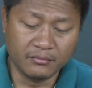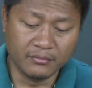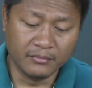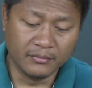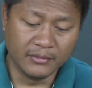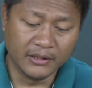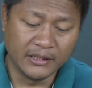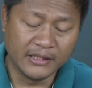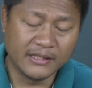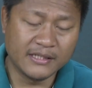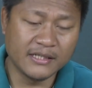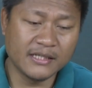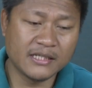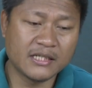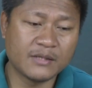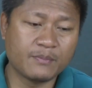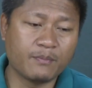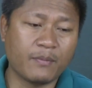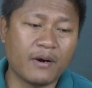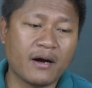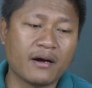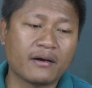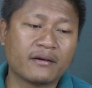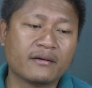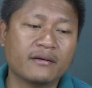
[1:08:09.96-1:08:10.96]
this is
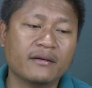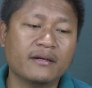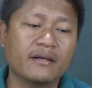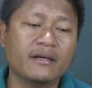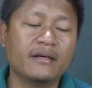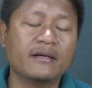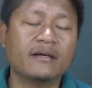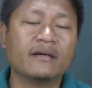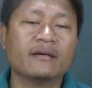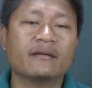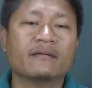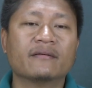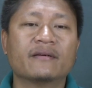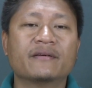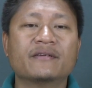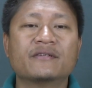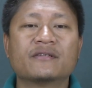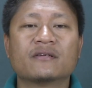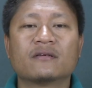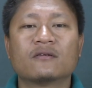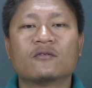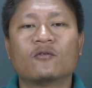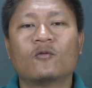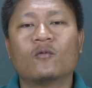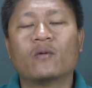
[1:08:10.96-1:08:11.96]
partly the
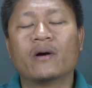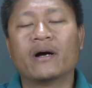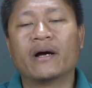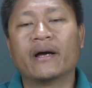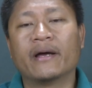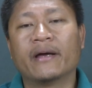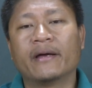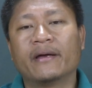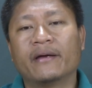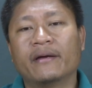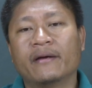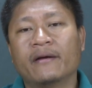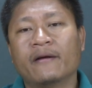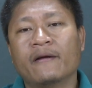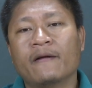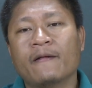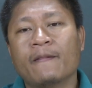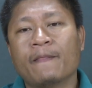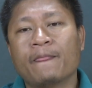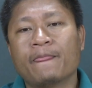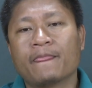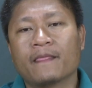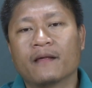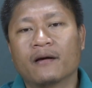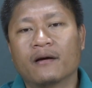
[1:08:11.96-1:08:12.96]
reason why
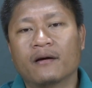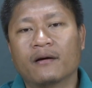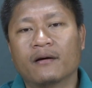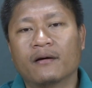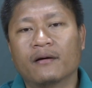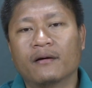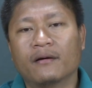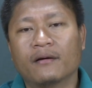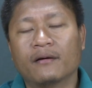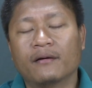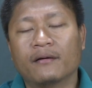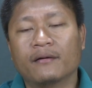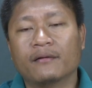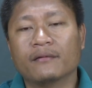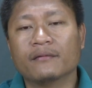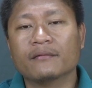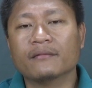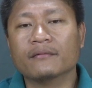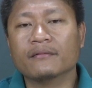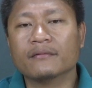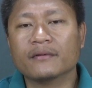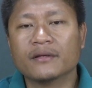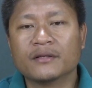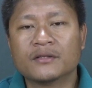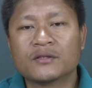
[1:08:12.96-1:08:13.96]

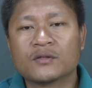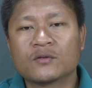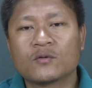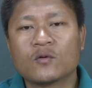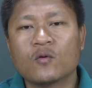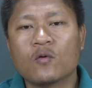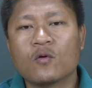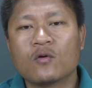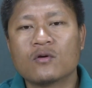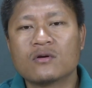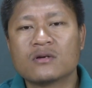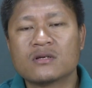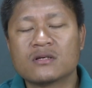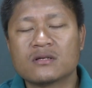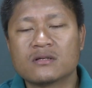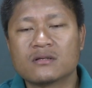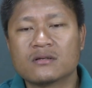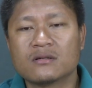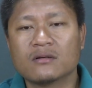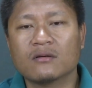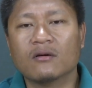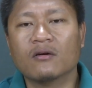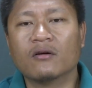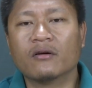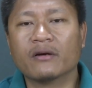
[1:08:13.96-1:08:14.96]
this
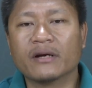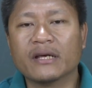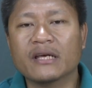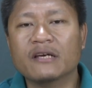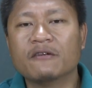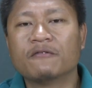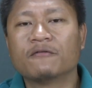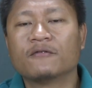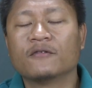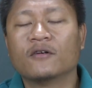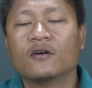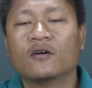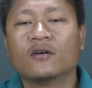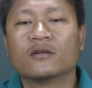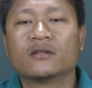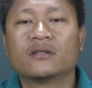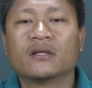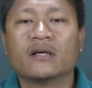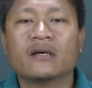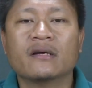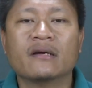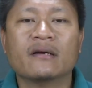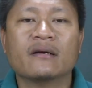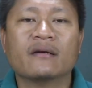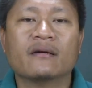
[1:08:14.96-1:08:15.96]
course, or if not
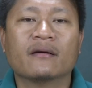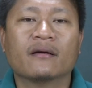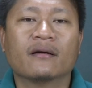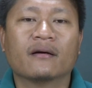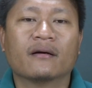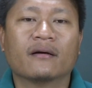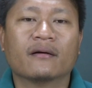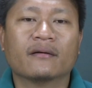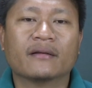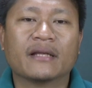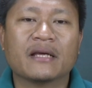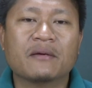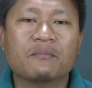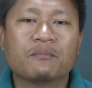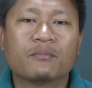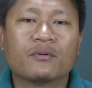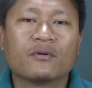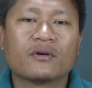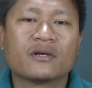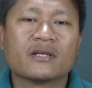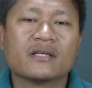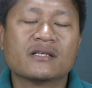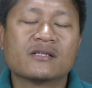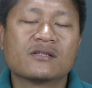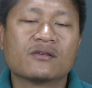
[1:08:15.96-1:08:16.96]
the
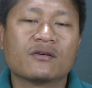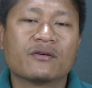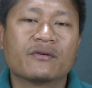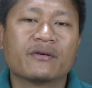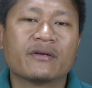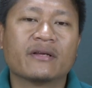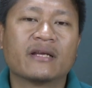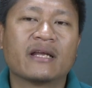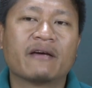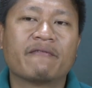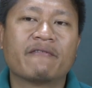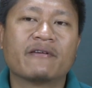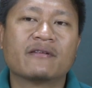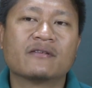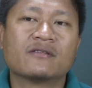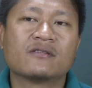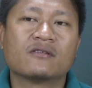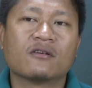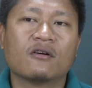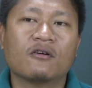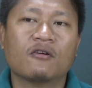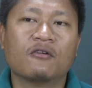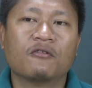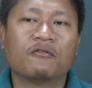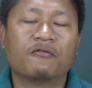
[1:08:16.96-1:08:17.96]
importance or relevance
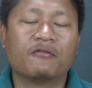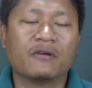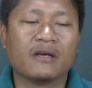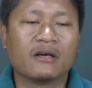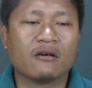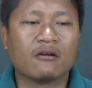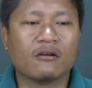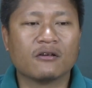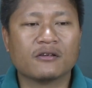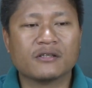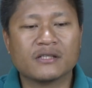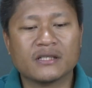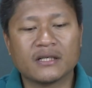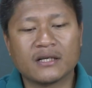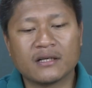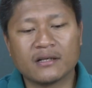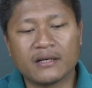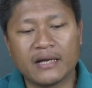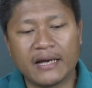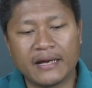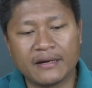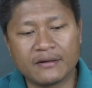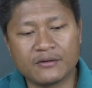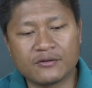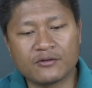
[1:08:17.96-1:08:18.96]
of ecological
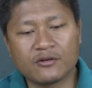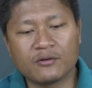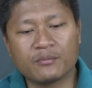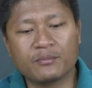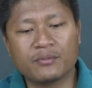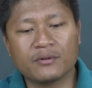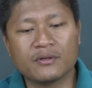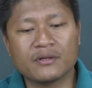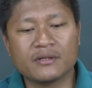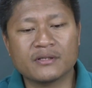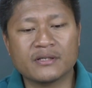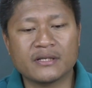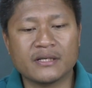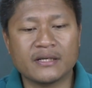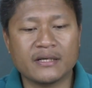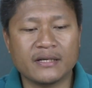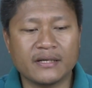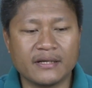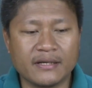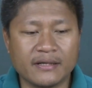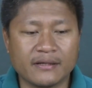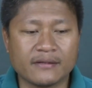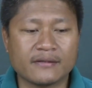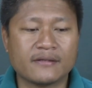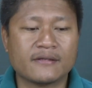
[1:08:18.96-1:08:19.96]
anthropology
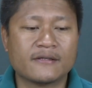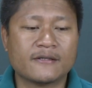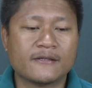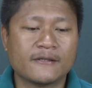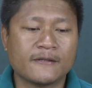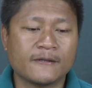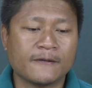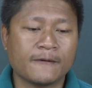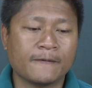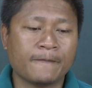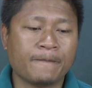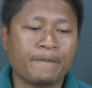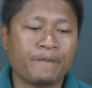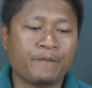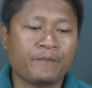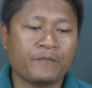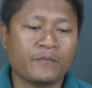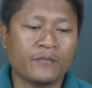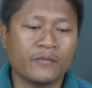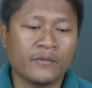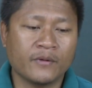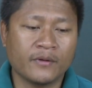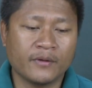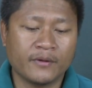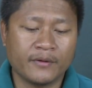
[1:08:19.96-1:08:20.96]
is.
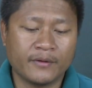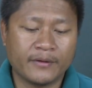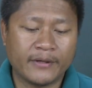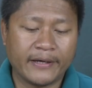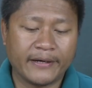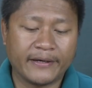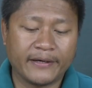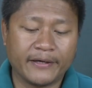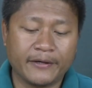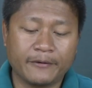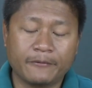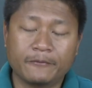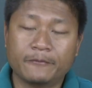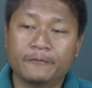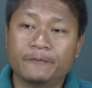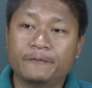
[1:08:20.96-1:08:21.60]
Thank you.